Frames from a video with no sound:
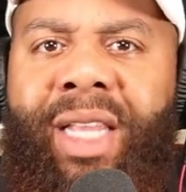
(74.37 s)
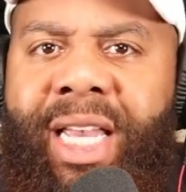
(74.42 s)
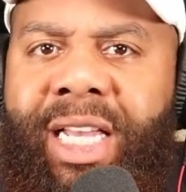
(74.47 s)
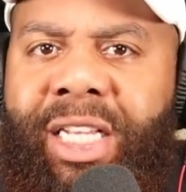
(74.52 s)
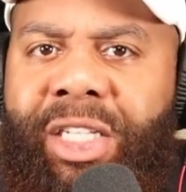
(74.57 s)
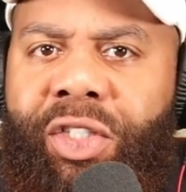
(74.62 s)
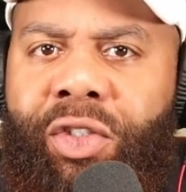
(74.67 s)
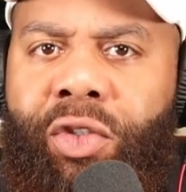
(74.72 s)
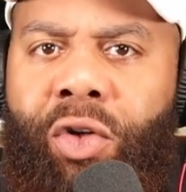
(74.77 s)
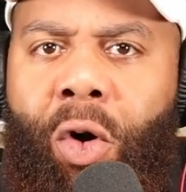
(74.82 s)

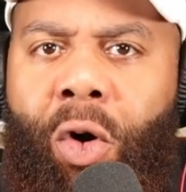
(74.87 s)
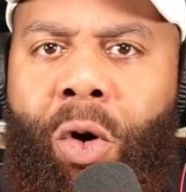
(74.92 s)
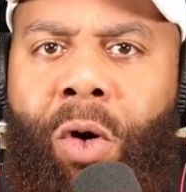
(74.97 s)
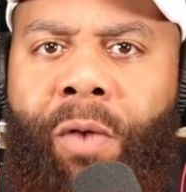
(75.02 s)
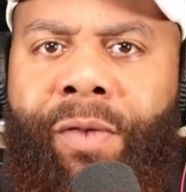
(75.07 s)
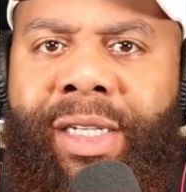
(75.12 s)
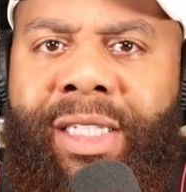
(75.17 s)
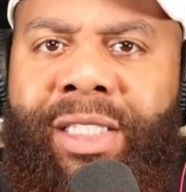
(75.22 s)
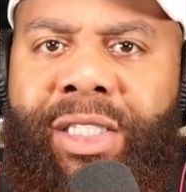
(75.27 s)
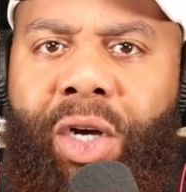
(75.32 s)
He
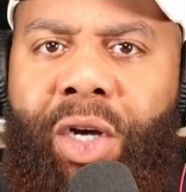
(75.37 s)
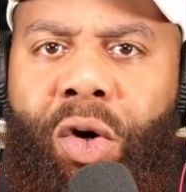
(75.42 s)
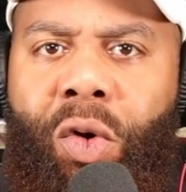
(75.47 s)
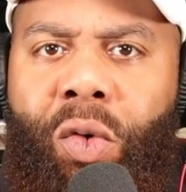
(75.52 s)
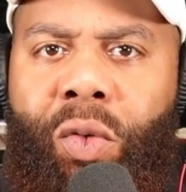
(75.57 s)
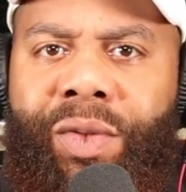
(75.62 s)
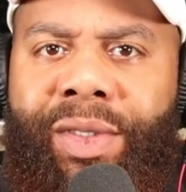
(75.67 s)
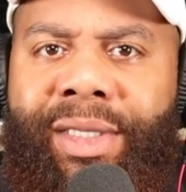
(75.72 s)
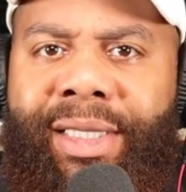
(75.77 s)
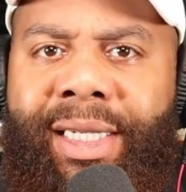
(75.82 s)
starved his
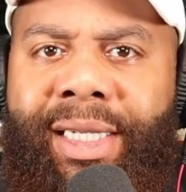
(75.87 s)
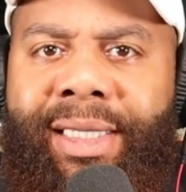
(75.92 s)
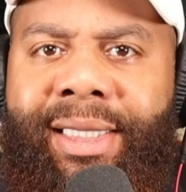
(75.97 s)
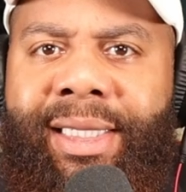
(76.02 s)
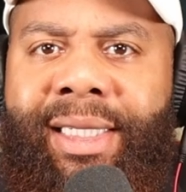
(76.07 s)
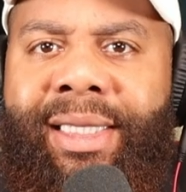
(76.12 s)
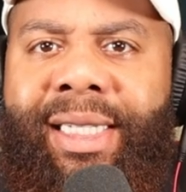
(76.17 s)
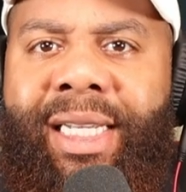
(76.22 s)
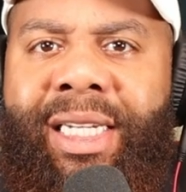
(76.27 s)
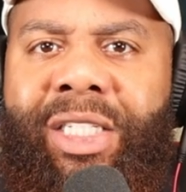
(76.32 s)
own
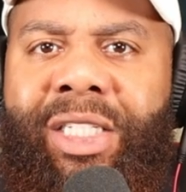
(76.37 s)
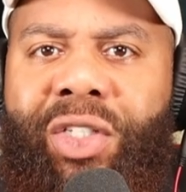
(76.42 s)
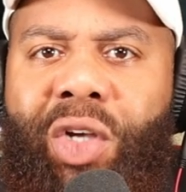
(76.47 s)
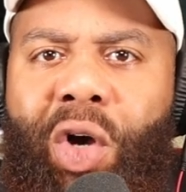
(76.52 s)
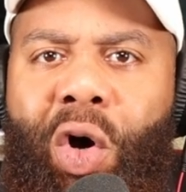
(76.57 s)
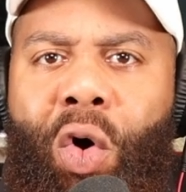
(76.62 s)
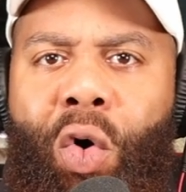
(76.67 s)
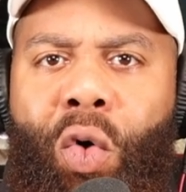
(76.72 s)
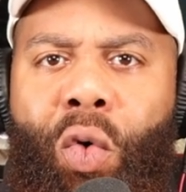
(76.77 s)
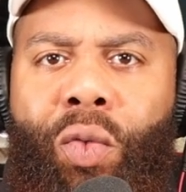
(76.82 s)
citizens in his
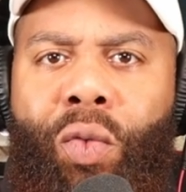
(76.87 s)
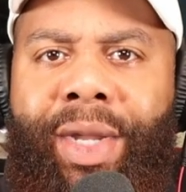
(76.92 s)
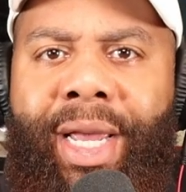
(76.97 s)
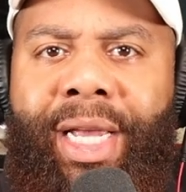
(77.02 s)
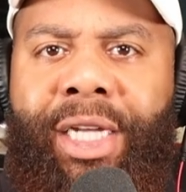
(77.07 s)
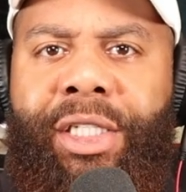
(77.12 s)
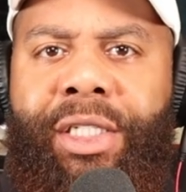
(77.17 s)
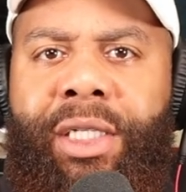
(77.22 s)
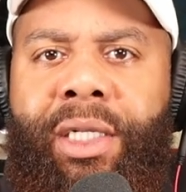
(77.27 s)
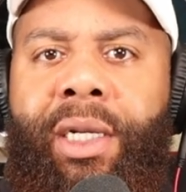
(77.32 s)
own
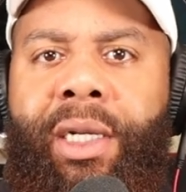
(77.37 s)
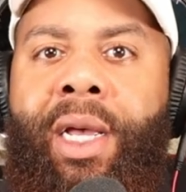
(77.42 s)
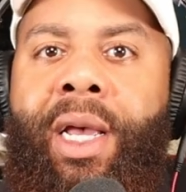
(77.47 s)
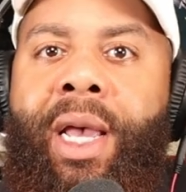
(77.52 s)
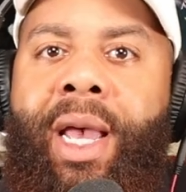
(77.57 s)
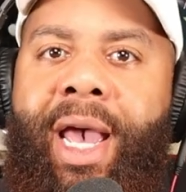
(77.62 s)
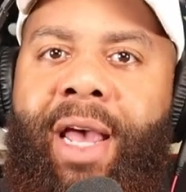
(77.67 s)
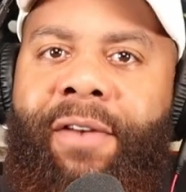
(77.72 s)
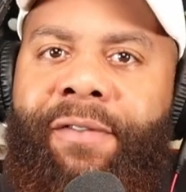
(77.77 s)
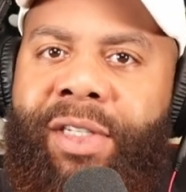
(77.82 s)
nation.
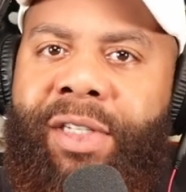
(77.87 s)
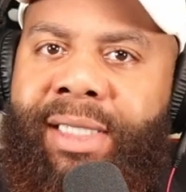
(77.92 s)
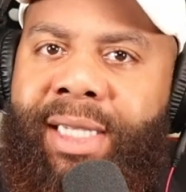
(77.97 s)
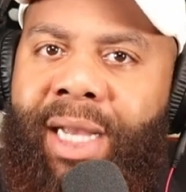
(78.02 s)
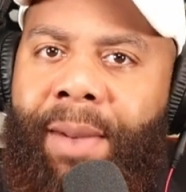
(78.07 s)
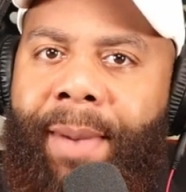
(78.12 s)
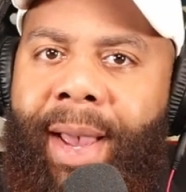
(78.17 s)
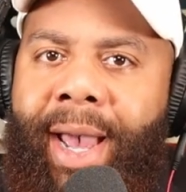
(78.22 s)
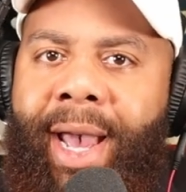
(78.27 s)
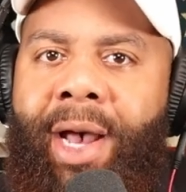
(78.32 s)
And
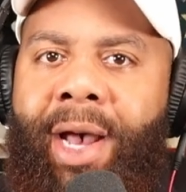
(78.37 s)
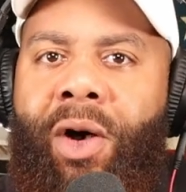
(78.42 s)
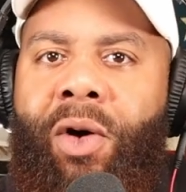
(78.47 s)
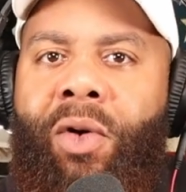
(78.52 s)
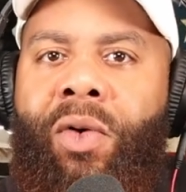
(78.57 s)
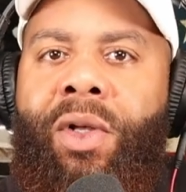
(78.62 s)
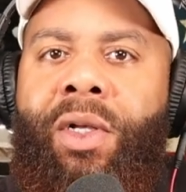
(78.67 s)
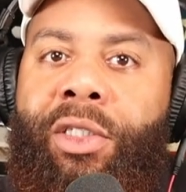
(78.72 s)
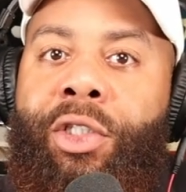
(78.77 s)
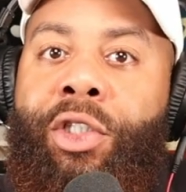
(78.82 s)

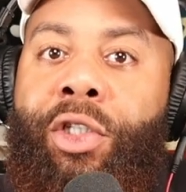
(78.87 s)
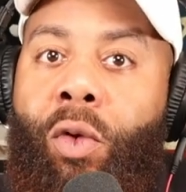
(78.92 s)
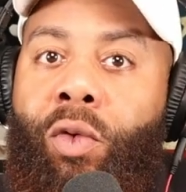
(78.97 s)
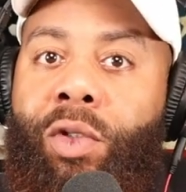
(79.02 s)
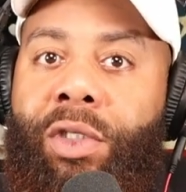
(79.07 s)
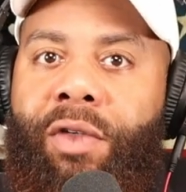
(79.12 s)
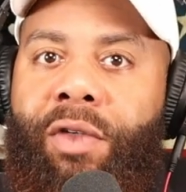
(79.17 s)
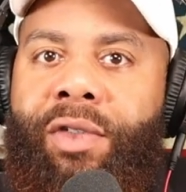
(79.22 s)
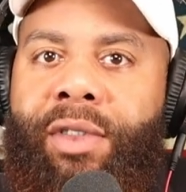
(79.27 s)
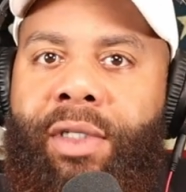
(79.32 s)
somehow
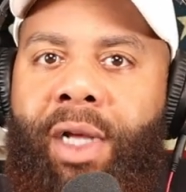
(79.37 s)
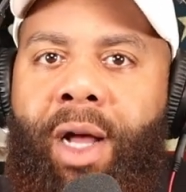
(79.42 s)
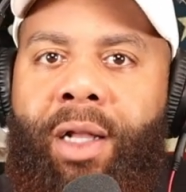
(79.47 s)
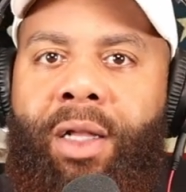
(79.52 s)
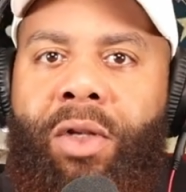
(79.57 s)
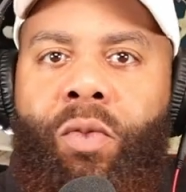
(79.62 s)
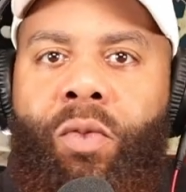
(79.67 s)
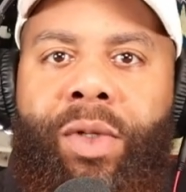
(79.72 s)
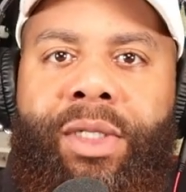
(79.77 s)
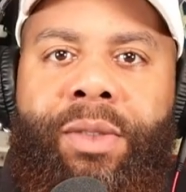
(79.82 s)
Joseph
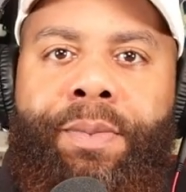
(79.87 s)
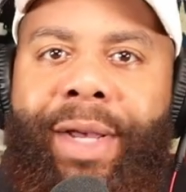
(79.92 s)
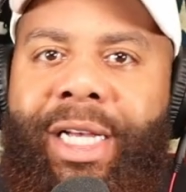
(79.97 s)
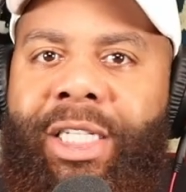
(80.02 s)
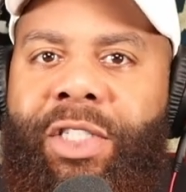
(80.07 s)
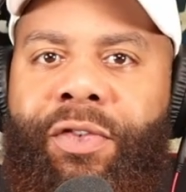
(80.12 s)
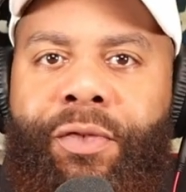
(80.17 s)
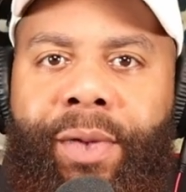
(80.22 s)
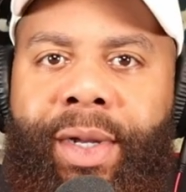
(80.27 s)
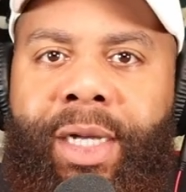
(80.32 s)
Stalin was
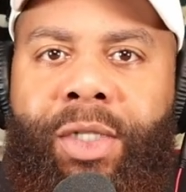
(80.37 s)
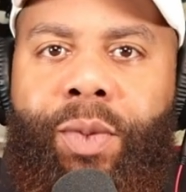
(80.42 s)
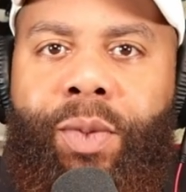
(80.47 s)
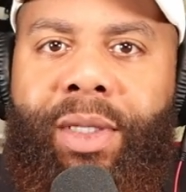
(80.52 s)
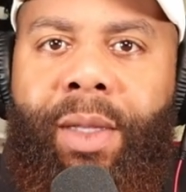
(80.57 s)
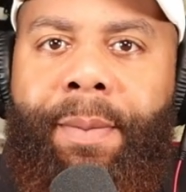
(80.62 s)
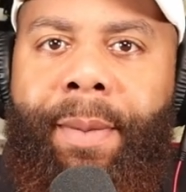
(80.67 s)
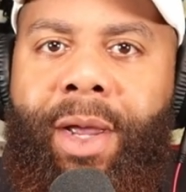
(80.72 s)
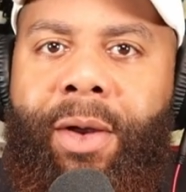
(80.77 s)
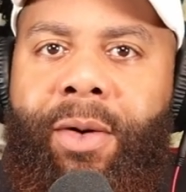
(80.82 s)
best friends
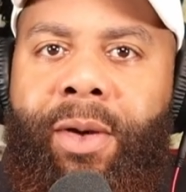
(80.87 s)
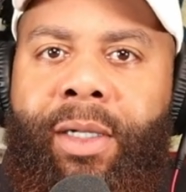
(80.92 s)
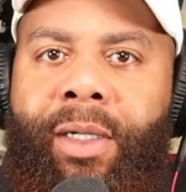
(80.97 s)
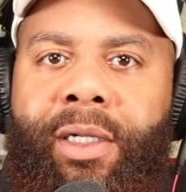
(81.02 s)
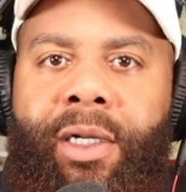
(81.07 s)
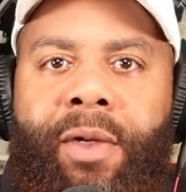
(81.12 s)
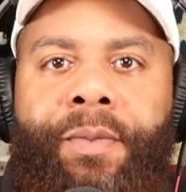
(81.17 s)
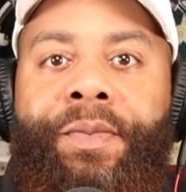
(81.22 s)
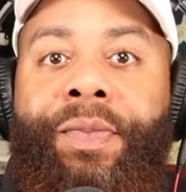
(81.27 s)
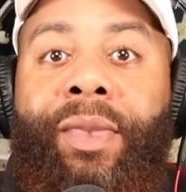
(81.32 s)
with
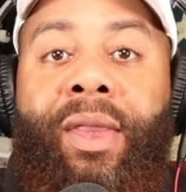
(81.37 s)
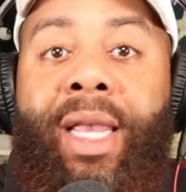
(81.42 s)
America.